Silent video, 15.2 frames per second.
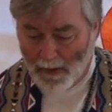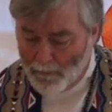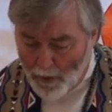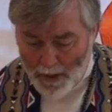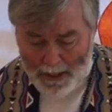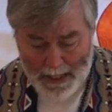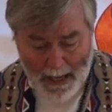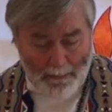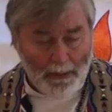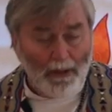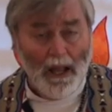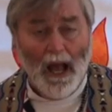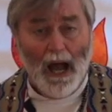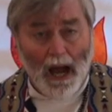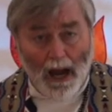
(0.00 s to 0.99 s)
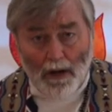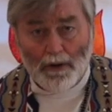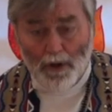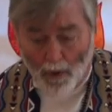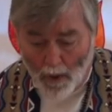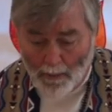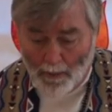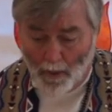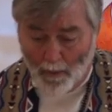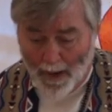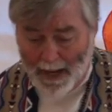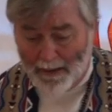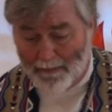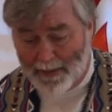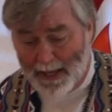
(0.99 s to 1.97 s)
For example, our normal
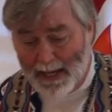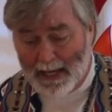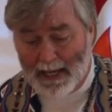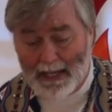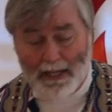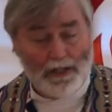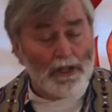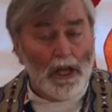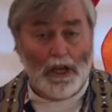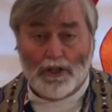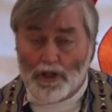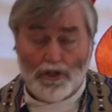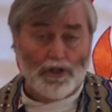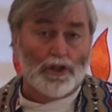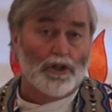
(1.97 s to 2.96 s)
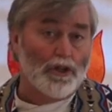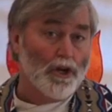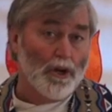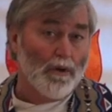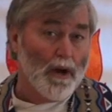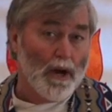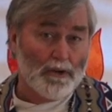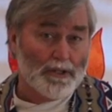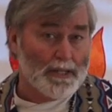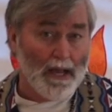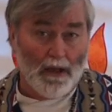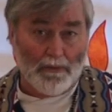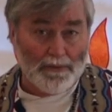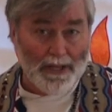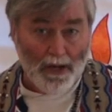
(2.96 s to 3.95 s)
way of thinking is to secure
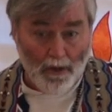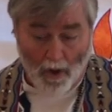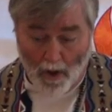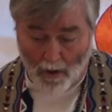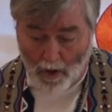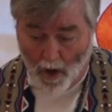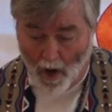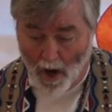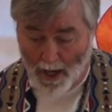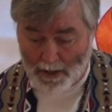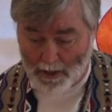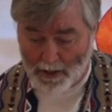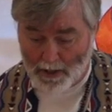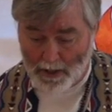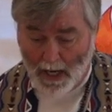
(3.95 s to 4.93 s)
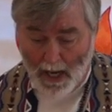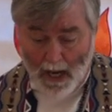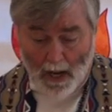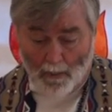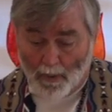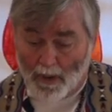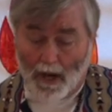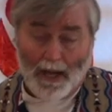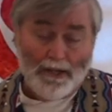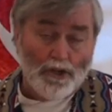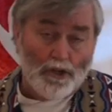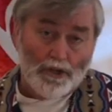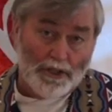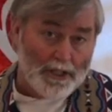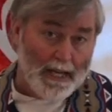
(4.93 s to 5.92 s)
ourselves at all costs. We're
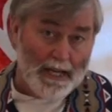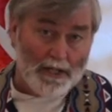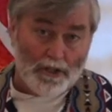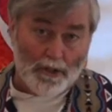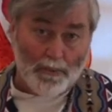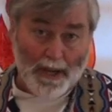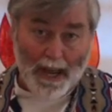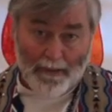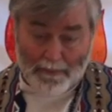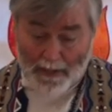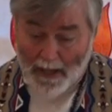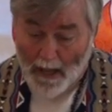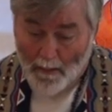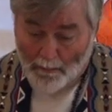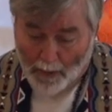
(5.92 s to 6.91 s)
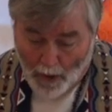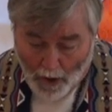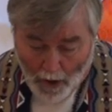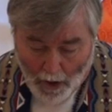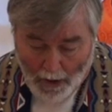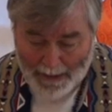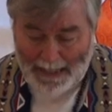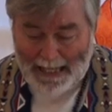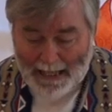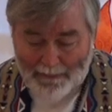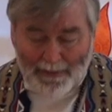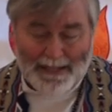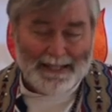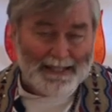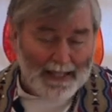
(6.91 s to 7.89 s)
under siege, so we have to pull
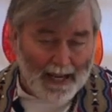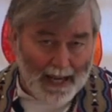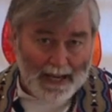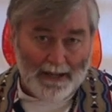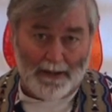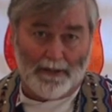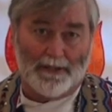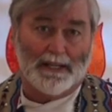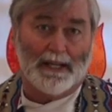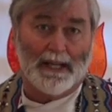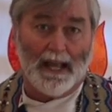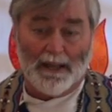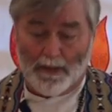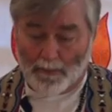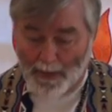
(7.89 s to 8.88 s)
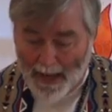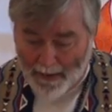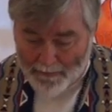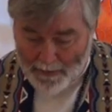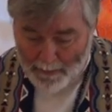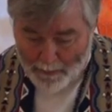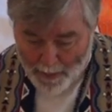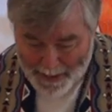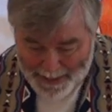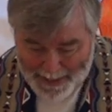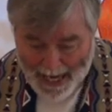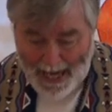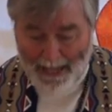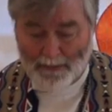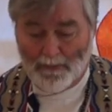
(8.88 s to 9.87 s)
even tighter together. We have to
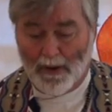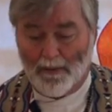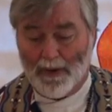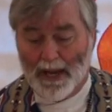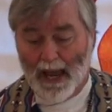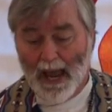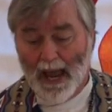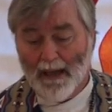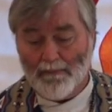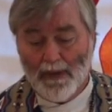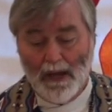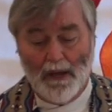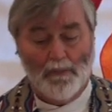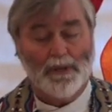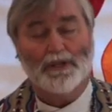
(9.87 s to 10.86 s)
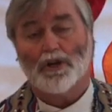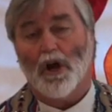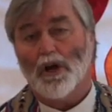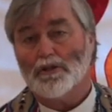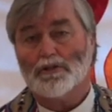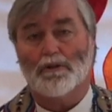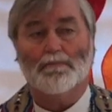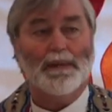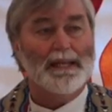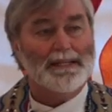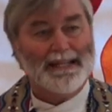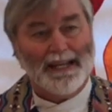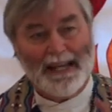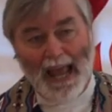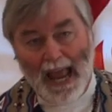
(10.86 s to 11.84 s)
protect what we have, which also means
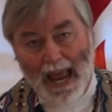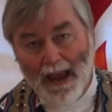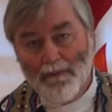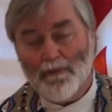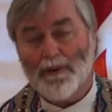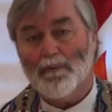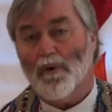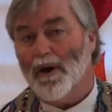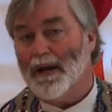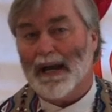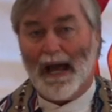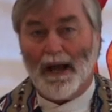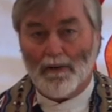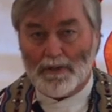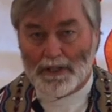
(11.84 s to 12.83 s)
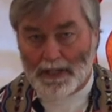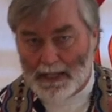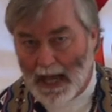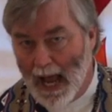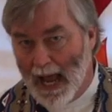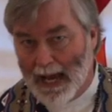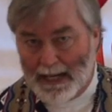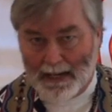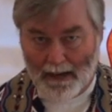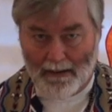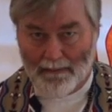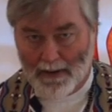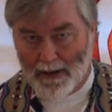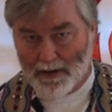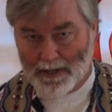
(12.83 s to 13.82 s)
that everyone outside
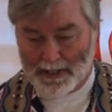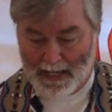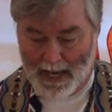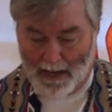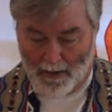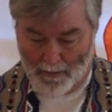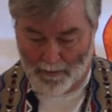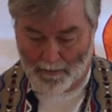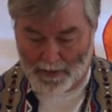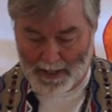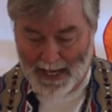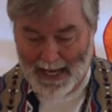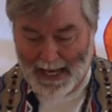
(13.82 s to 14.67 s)
of ourselves